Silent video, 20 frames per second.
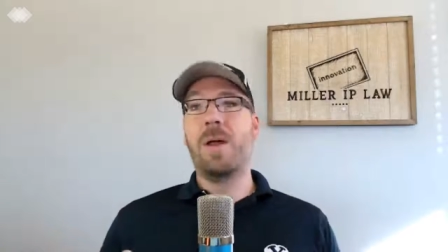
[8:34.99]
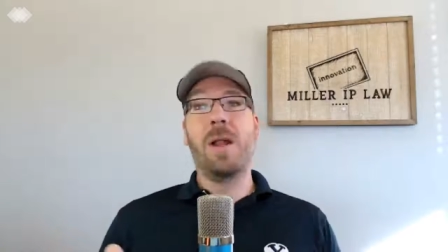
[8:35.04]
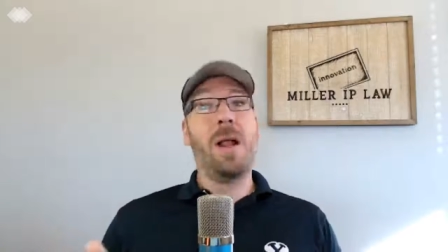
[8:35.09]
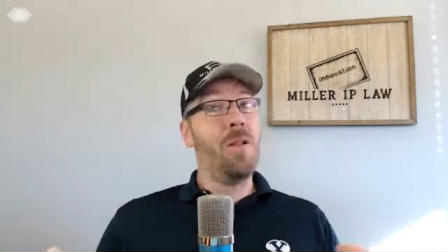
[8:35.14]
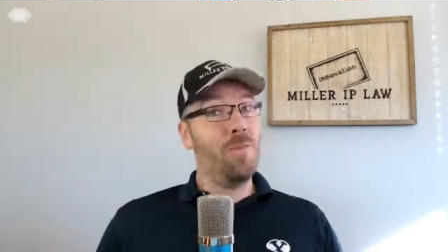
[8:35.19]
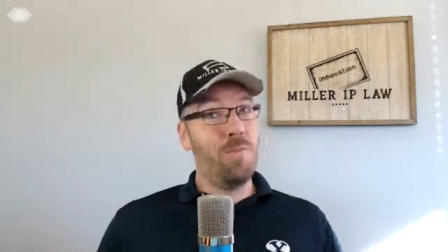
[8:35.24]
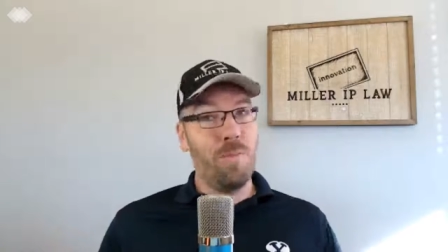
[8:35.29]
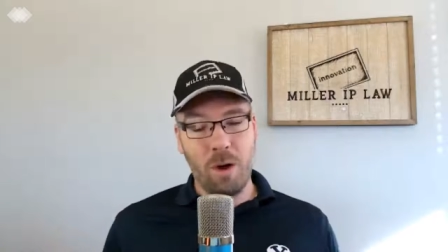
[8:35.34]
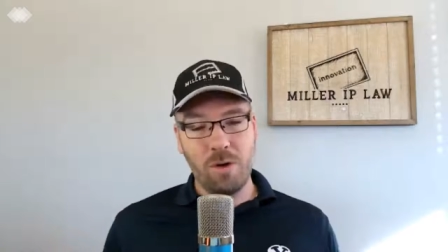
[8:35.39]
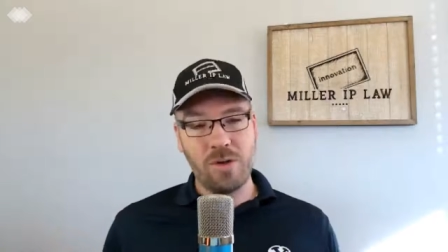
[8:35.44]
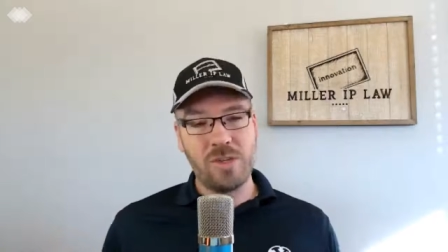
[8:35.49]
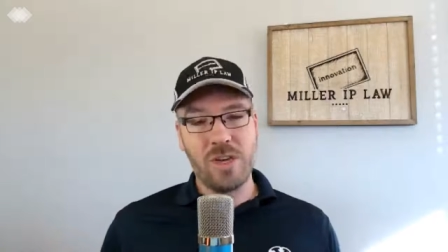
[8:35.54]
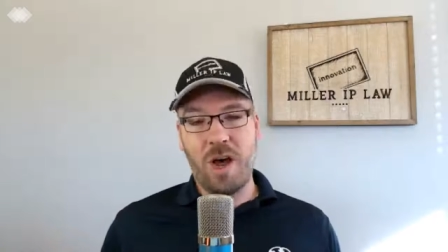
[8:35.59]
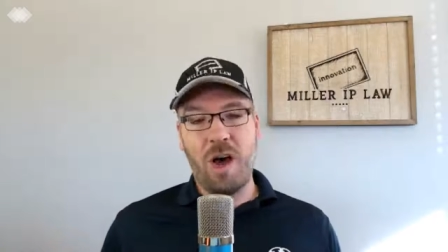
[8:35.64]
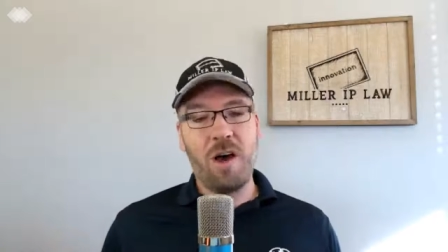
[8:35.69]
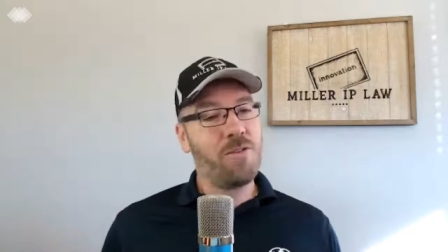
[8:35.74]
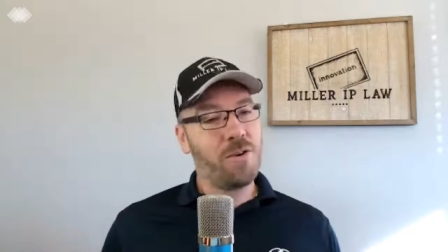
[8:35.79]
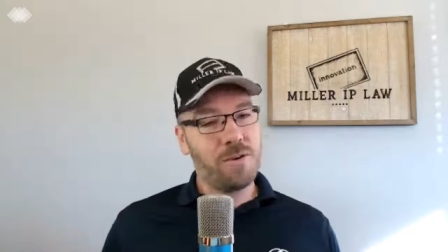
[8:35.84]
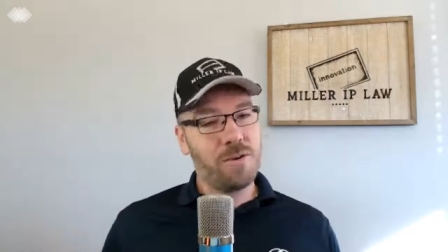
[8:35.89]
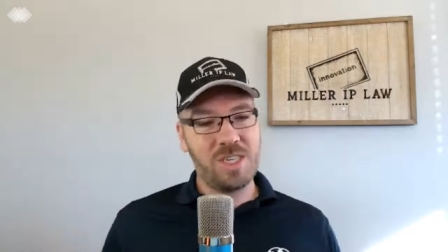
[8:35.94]
and most
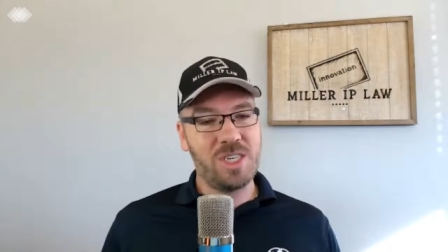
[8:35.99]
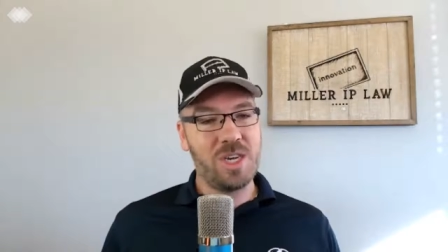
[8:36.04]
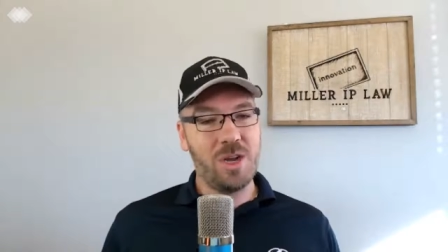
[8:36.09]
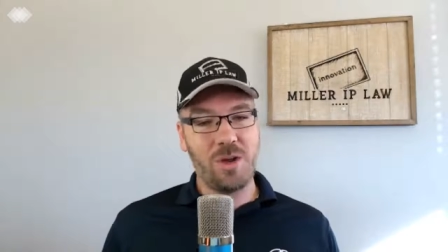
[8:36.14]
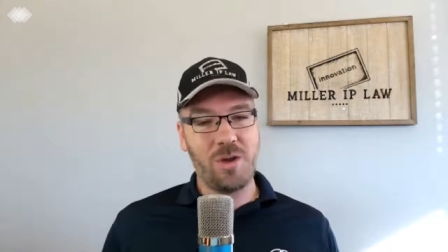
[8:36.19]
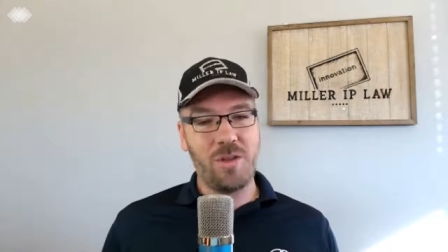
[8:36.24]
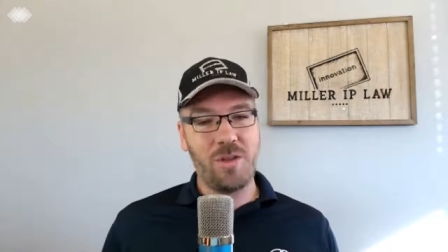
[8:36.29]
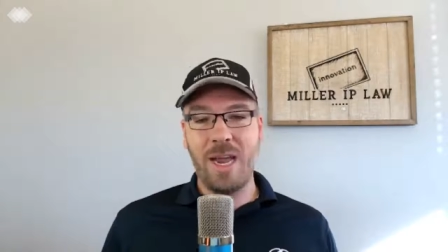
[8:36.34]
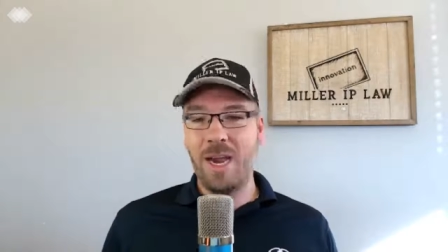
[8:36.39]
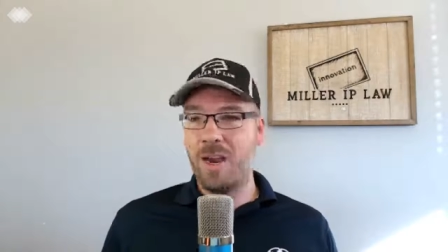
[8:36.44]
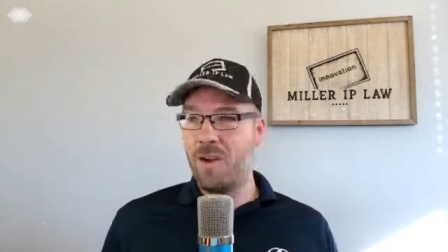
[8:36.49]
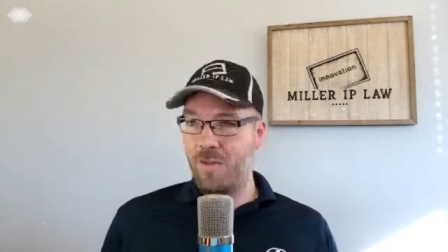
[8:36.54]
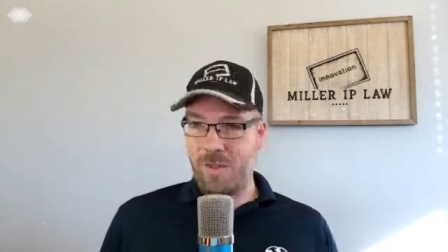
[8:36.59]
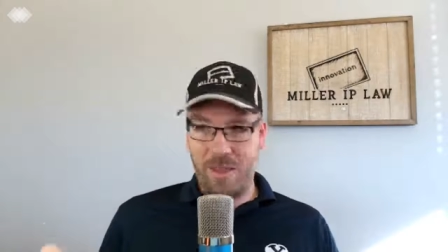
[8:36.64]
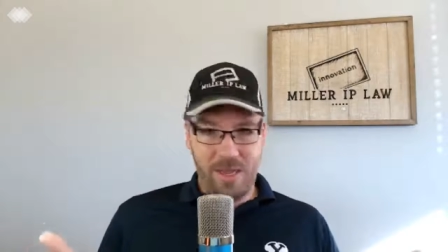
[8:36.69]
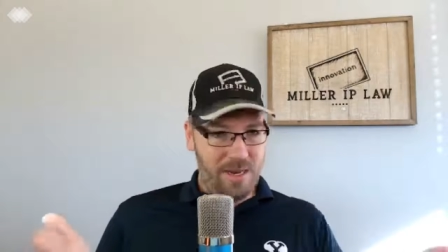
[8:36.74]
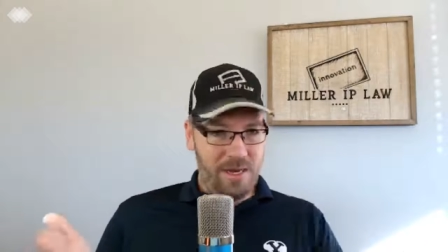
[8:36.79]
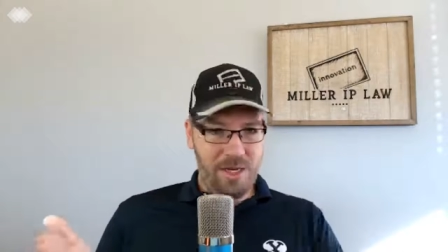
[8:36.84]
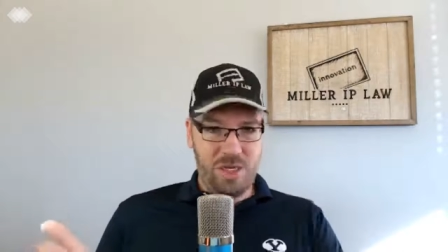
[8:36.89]
law firms still are there